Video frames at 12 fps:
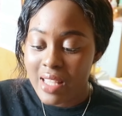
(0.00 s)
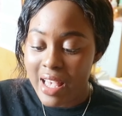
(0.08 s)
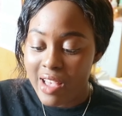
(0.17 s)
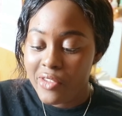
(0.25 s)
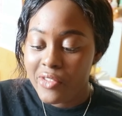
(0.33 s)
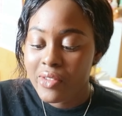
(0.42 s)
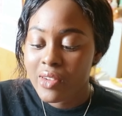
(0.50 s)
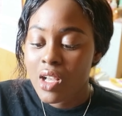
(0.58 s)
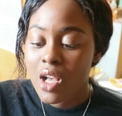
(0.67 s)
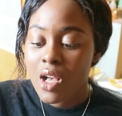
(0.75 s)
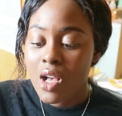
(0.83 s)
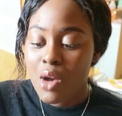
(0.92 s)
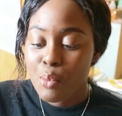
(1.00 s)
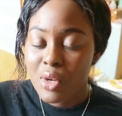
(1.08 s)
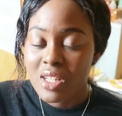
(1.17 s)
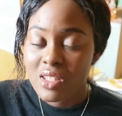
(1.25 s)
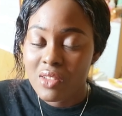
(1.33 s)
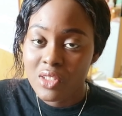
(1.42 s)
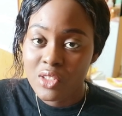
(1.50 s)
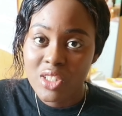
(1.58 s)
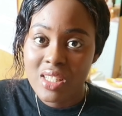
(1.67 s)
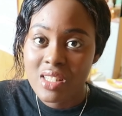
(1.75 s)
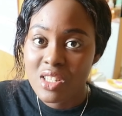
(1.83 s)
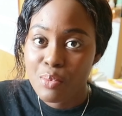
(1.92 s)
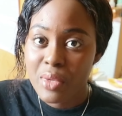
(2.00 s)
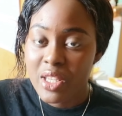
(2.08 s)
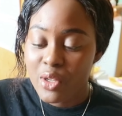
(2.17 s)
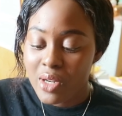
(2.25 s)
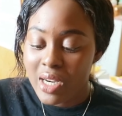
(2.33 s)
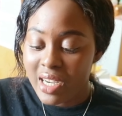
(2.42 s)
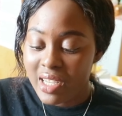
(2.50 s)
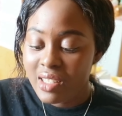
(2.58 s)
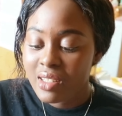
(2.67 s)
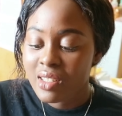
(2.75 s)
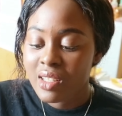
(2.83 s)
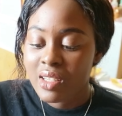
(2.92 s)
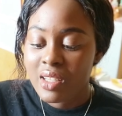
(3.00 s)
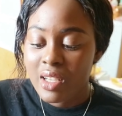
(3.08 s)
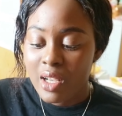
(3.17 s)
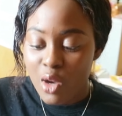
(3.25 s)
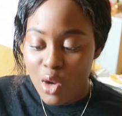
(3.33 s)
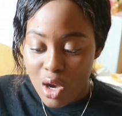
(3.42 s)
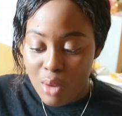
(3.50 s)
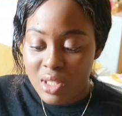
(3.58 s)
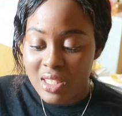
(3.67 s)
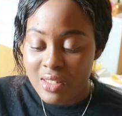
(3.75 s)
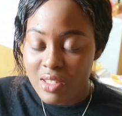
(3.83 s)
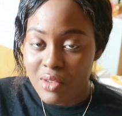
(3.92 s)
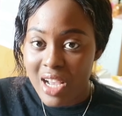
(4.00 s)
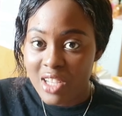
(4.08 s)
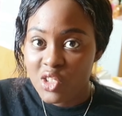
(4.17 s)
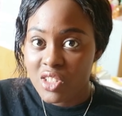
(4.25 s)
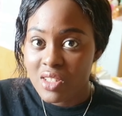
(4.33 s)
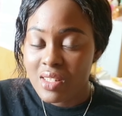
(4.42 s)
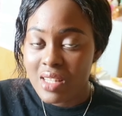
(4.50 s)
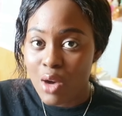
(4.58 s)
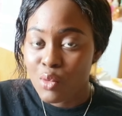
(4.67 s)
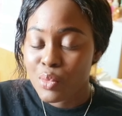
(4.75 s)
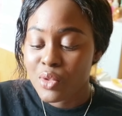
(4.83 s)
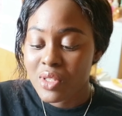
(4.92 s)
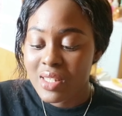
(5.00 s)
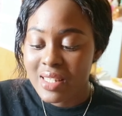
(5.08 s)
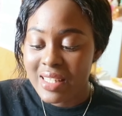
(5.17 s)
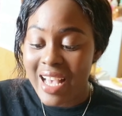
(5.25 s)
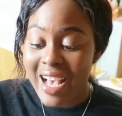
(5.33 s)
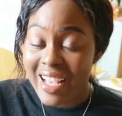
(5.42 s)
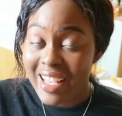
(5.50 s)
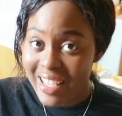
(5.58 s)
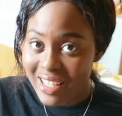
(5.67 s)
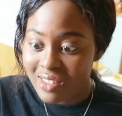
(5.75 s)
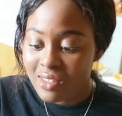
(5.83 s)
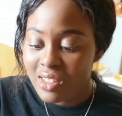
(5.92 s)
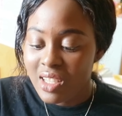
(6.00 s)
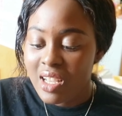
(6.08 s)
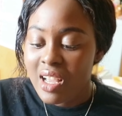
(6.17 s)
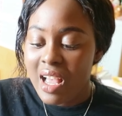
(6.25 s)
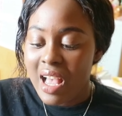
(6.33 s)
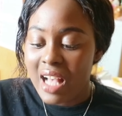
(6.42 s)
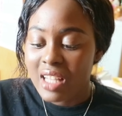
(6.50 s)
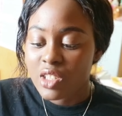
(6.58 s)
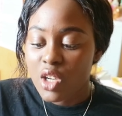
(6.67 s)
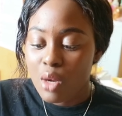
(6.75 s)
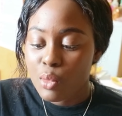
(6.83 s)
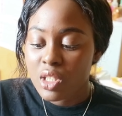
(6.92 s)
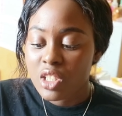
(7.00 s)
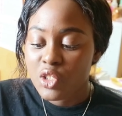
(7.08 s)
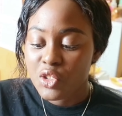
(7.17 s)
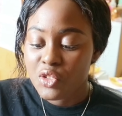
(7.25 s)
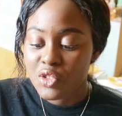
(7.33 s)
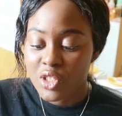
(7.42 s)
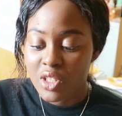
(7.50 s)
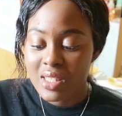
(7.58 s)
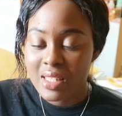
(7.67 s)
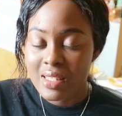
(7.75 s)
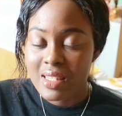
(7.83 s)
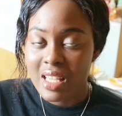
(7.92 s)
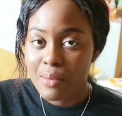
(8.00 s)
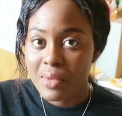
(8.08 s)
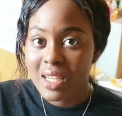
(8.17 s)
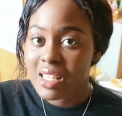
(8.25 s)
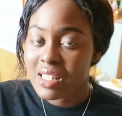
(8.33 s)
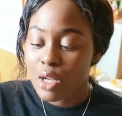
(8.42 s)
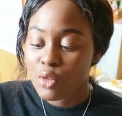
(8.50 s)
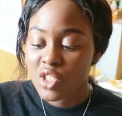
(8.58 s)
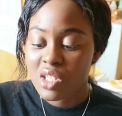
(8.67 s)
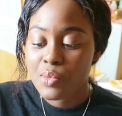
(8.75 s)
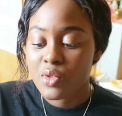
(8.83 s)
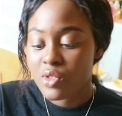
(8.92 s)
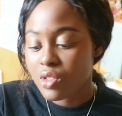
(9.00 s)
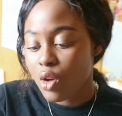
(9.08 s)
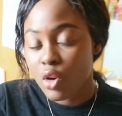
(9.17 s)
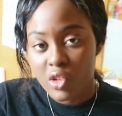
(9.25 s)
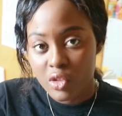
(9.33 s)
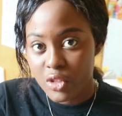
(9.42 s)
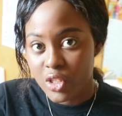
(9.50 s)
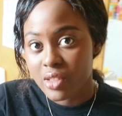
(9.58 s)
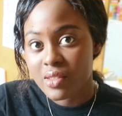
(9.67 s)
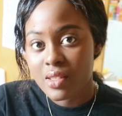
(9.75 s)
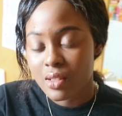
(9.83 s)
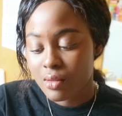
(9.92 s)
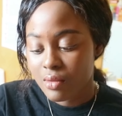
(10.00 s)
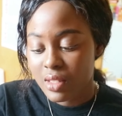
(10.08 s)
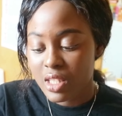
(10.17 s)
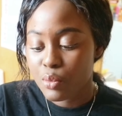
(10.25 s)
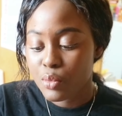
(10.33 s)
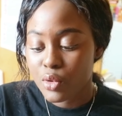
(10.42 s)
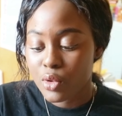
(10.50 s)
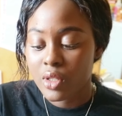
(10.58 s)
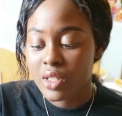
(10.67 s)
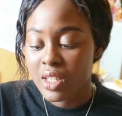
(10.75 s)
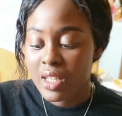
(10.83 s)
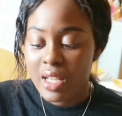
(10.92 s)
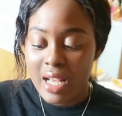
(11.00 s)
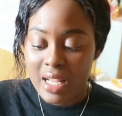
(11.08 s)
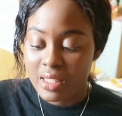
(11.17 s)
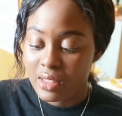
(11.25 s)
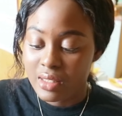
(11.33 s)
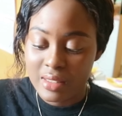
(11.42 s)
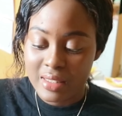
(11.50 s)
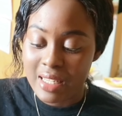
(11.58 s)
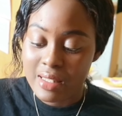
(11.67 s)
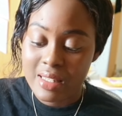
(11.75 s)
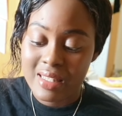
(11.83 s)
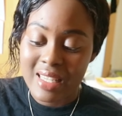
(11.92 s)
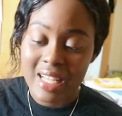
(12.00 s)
F, points of interest is POI, common interactions, I'll put CIN, and commonly used drugs in the same class, I'll just put other drugs. Simple, and that's it.